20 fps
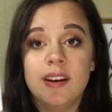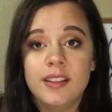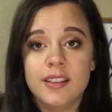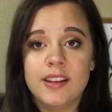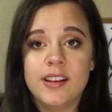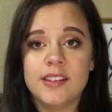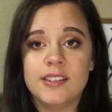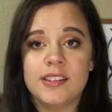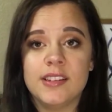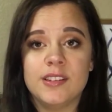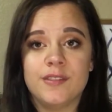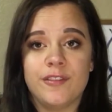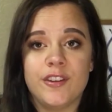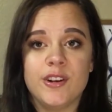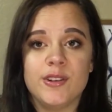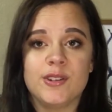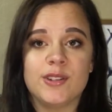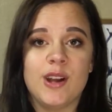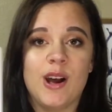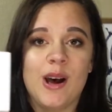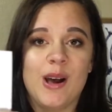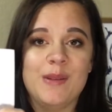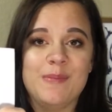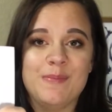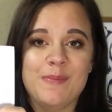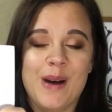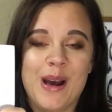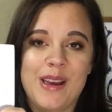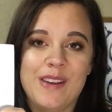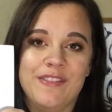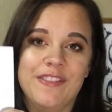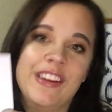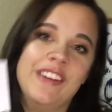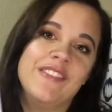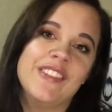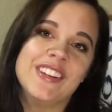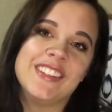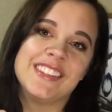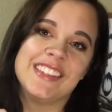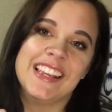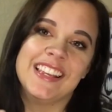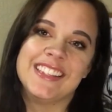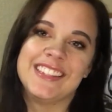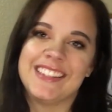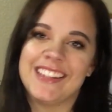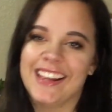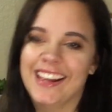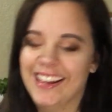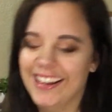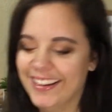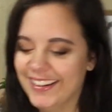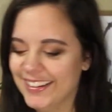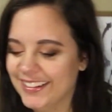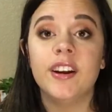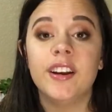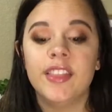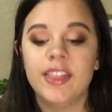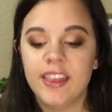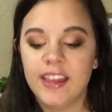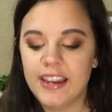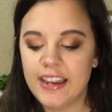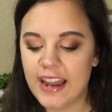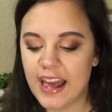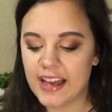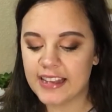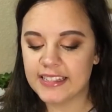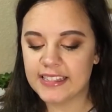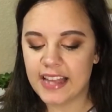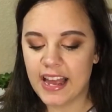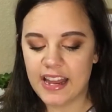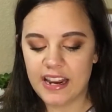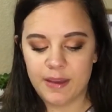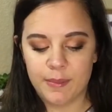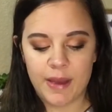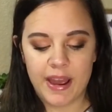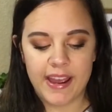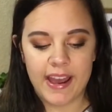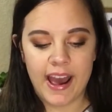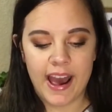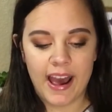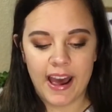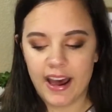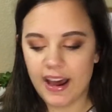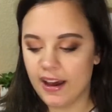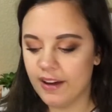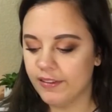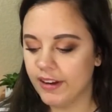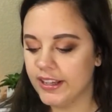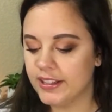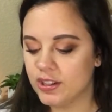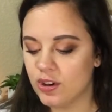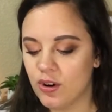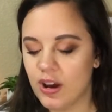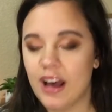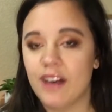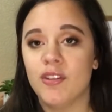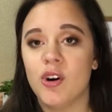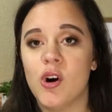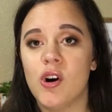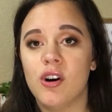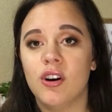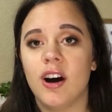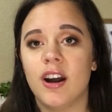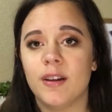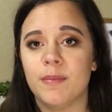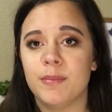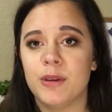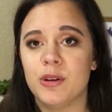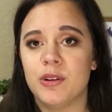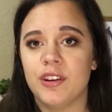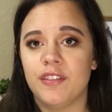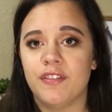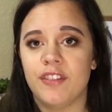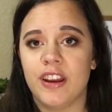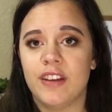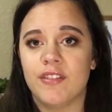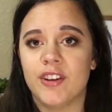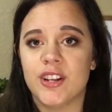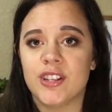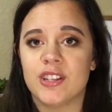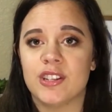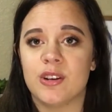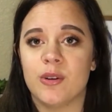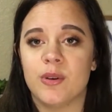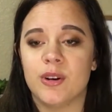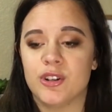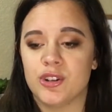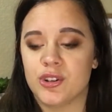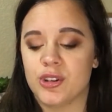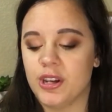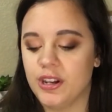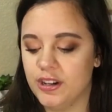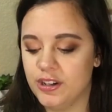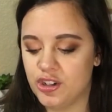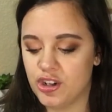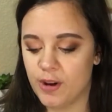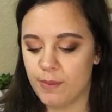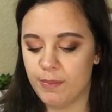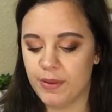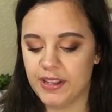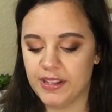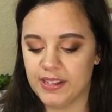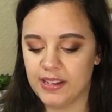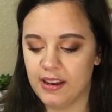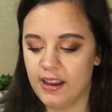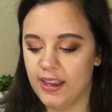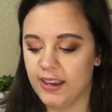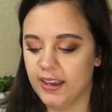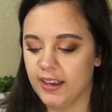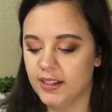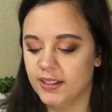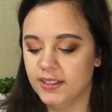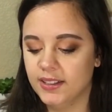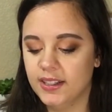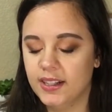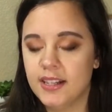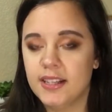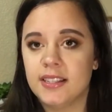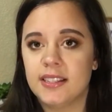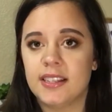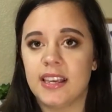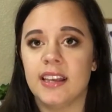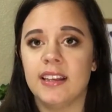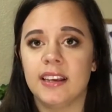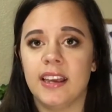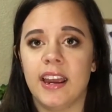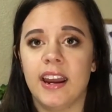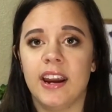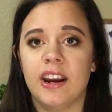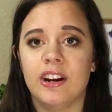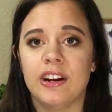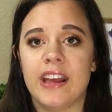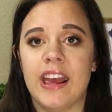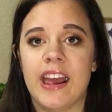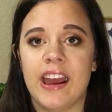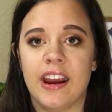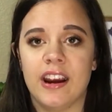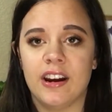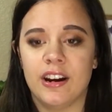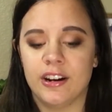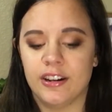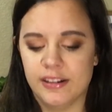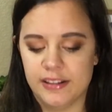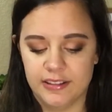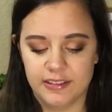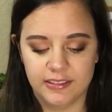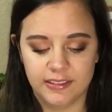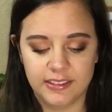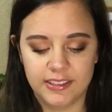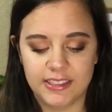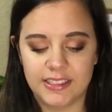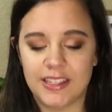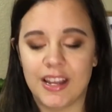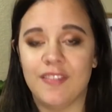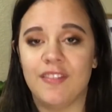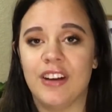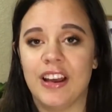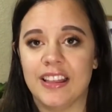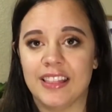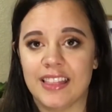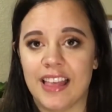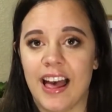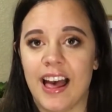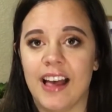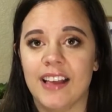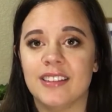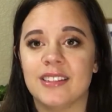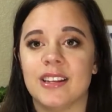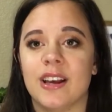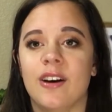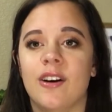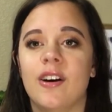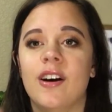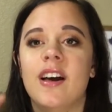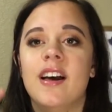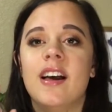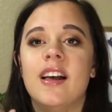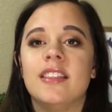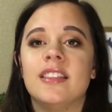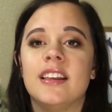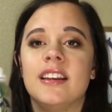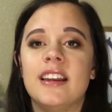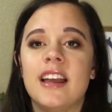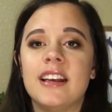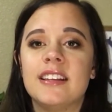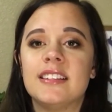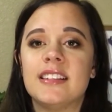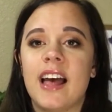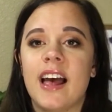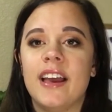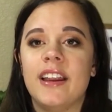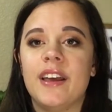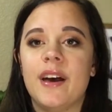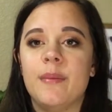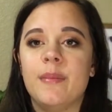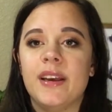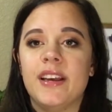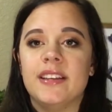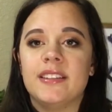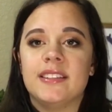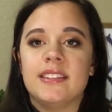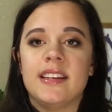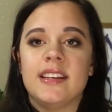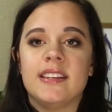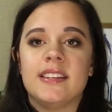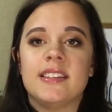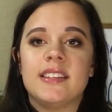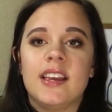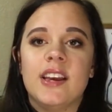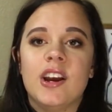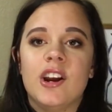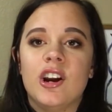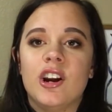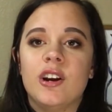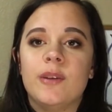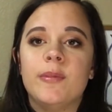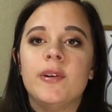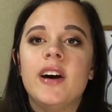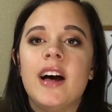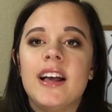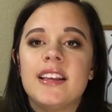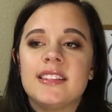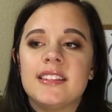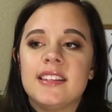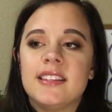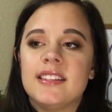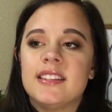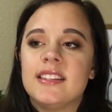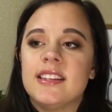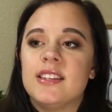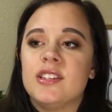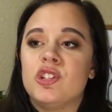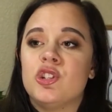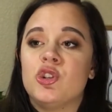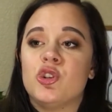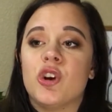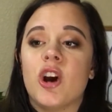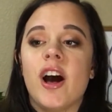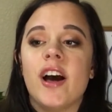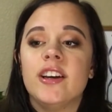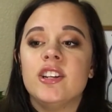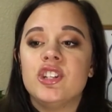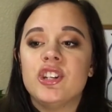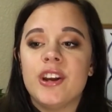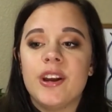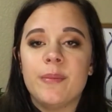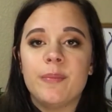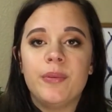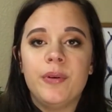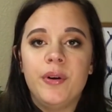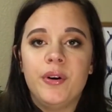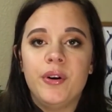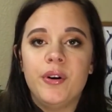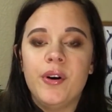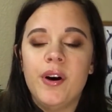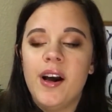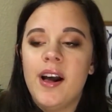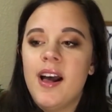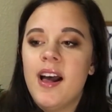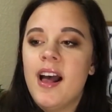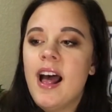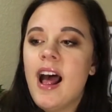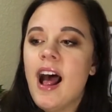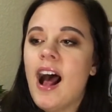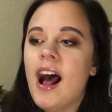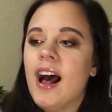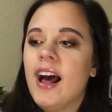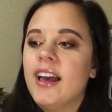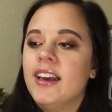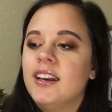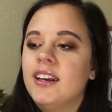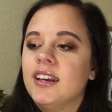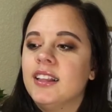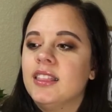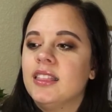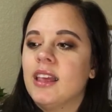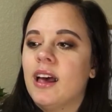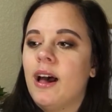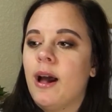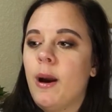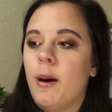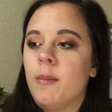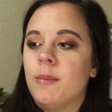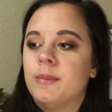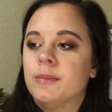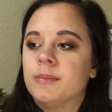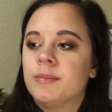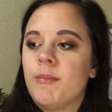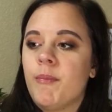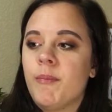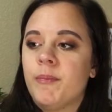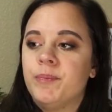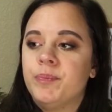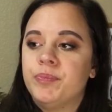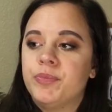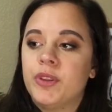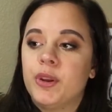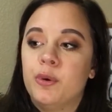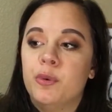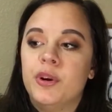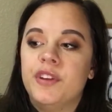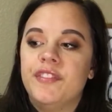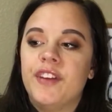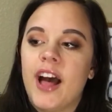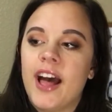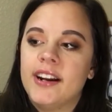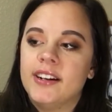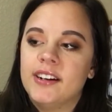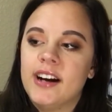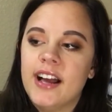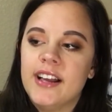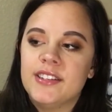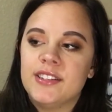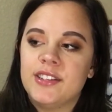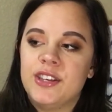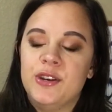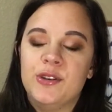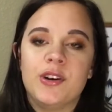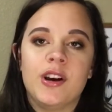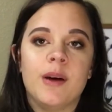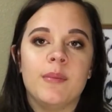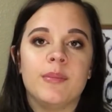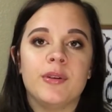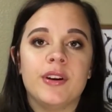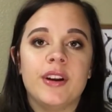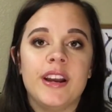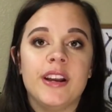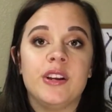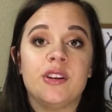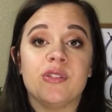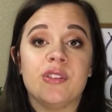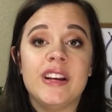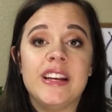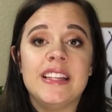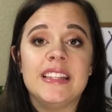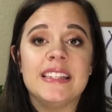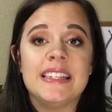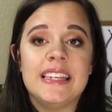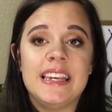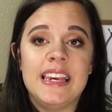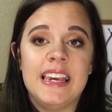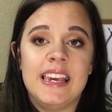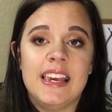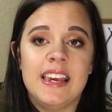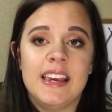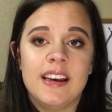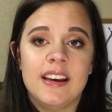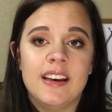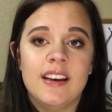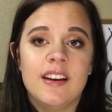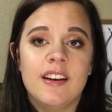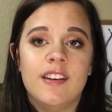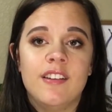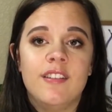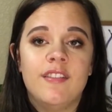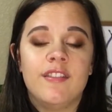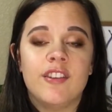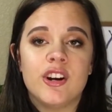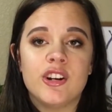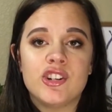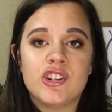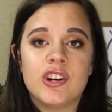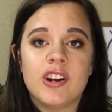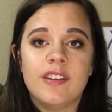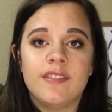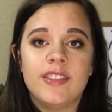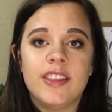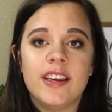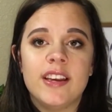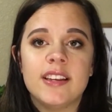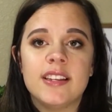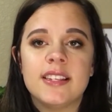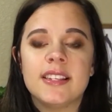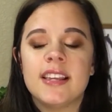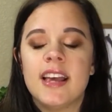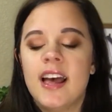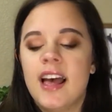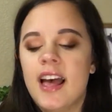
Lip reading: this is first on my favorites list. For the next item I have, I don't have a whole lot of beauty favorites, so we're just gonna jump into like skincare and hair and stuff like that. So the next item is this Herbal Essences dry shampoo. I get the revitalized cucumber and green tea version of this,